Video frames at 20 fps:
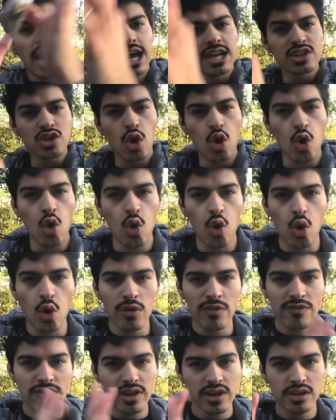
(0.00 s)
as a whole
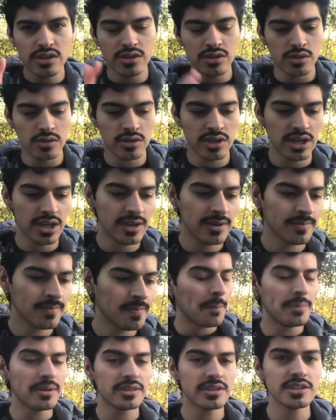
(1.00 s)
figure, okay?
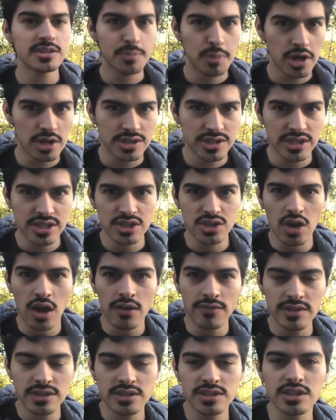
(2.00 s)
But this person is
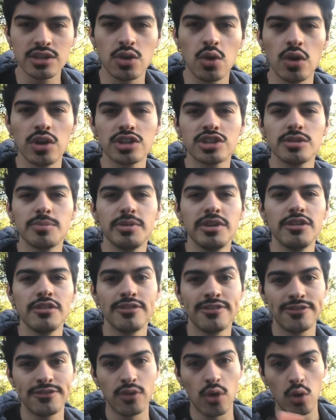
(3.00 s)
obviously going to be
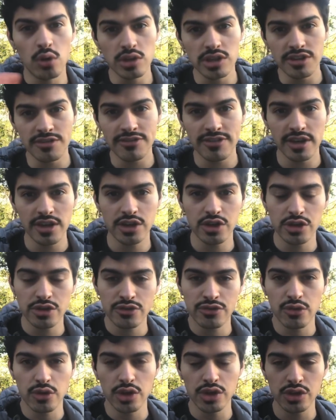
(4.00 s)
fully figured
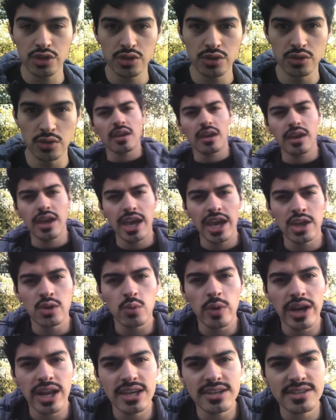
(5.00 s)
for you. And
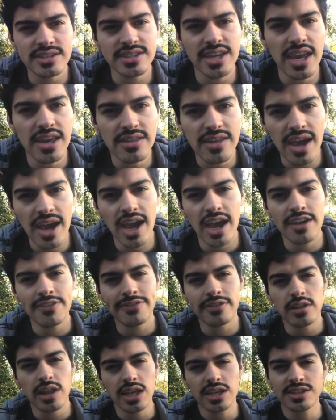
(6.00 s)
when I say that, I
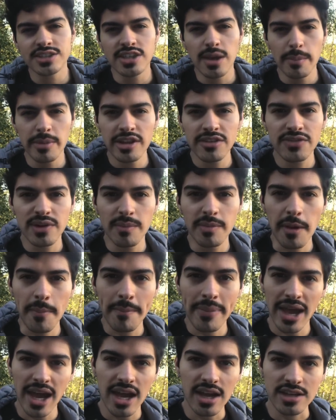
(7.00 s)
feel like somebody from the
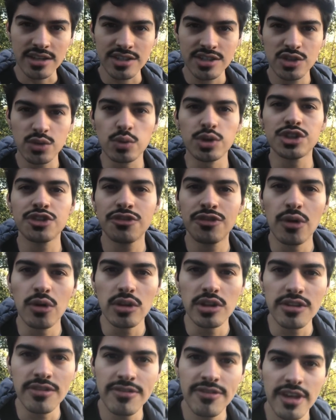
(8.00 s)
past was
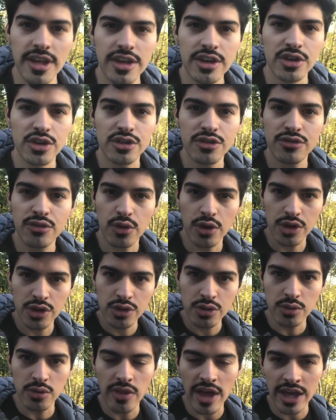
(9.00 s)
fully figured for
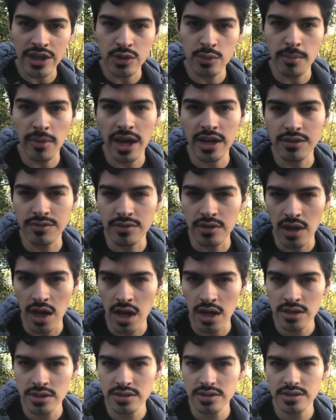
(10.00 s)
you that you might have
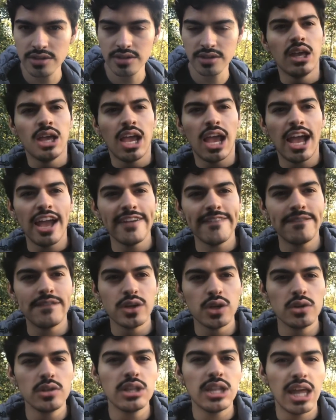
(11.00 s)
lost. I
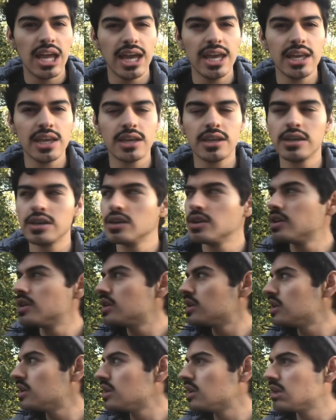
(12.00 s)
feel like
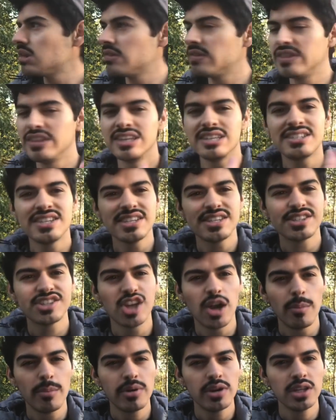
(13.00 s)
this is
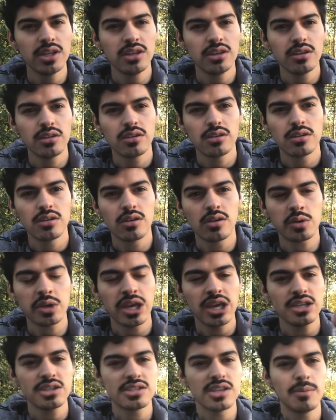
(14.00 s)
somebody,
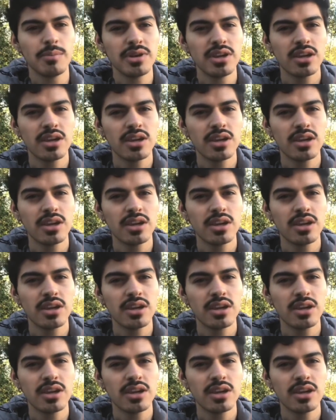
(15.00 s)
okay, somebody